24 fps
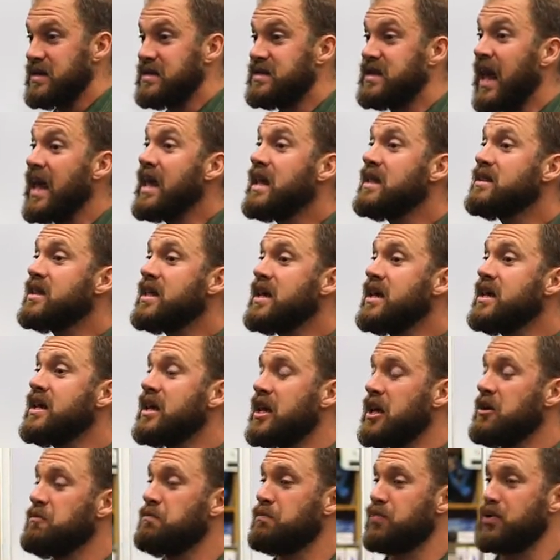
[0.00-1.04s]
Daily
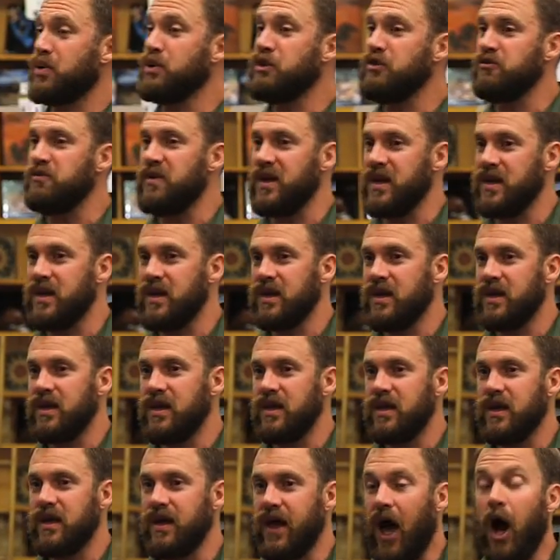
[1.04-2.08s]
improvement.
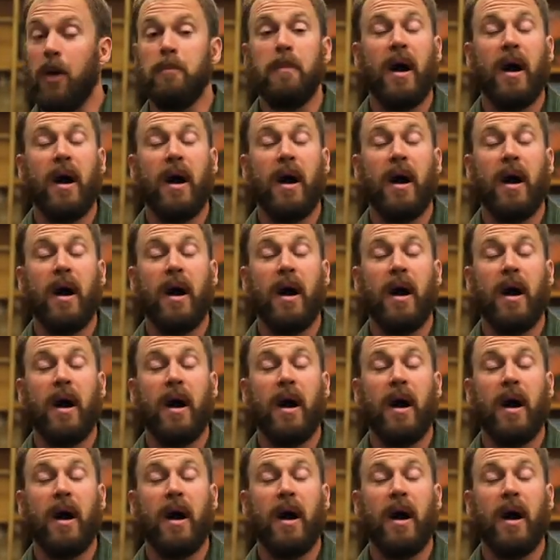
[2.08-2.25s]
How